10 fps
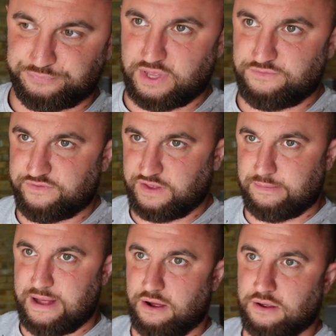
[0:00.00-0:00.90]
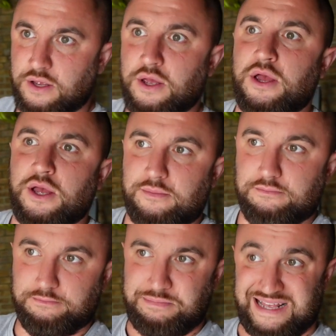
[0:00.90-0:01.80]
If you think about
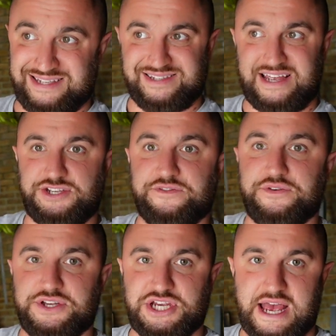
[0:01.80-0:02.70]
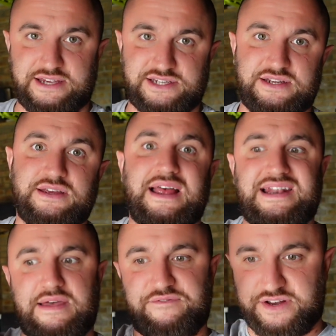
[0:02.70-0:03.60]
placing tension through the chest,
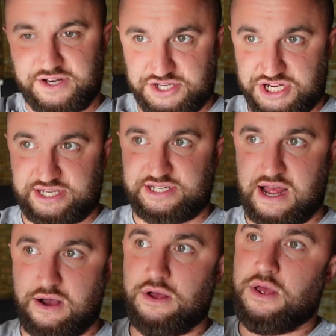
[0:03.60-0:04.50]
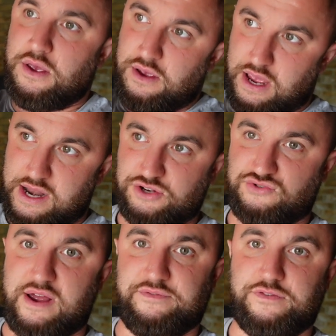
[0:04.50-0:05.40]
lengthening the chest out, and then
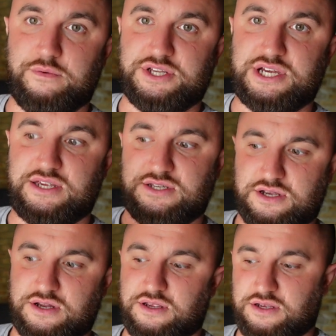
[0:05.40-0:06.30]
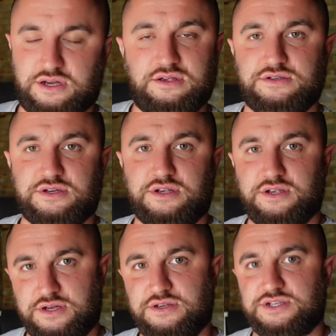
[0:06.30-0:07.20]
driving through the chest, you're gonna use
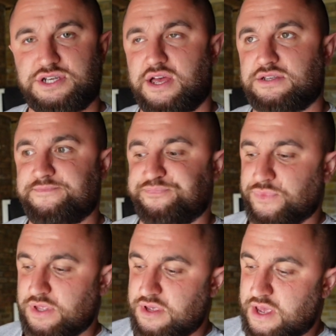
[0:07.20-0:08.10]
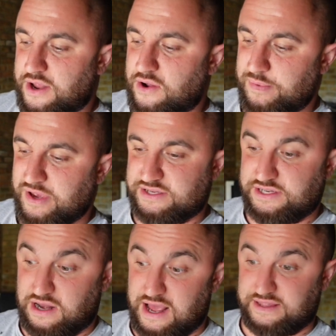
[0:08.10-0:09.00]
your chest. And I
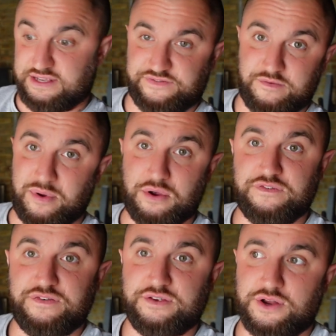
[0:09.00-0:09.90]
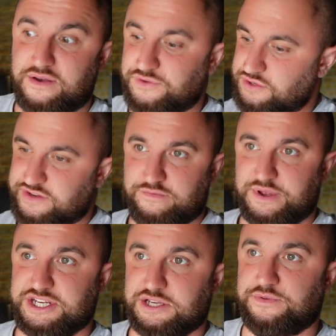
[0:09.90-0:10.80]
personally like this for both. You know, I've used it for my
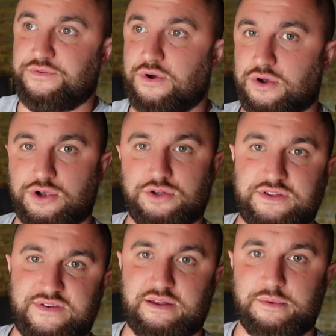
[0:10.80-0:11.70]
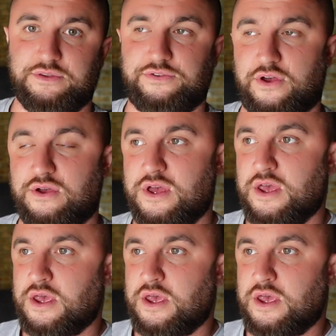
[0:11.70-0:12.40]
chest before and got good development. So,